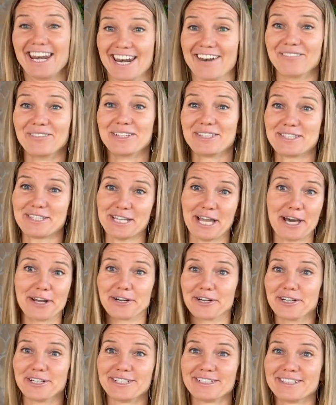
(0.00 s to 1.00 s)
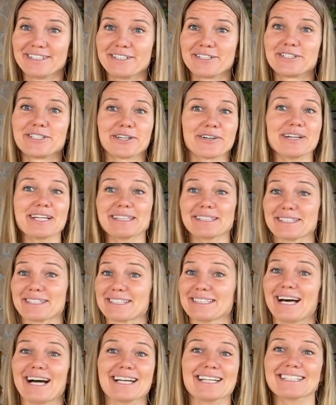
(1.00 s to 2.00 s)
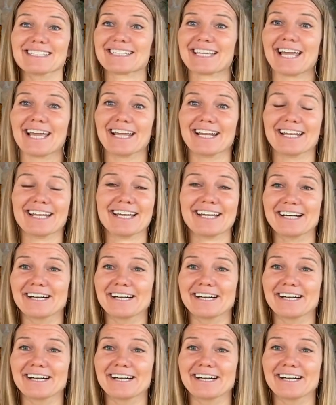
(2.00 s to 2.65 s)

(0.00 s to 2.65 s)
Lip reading: with Saturn during this Lion's Gate,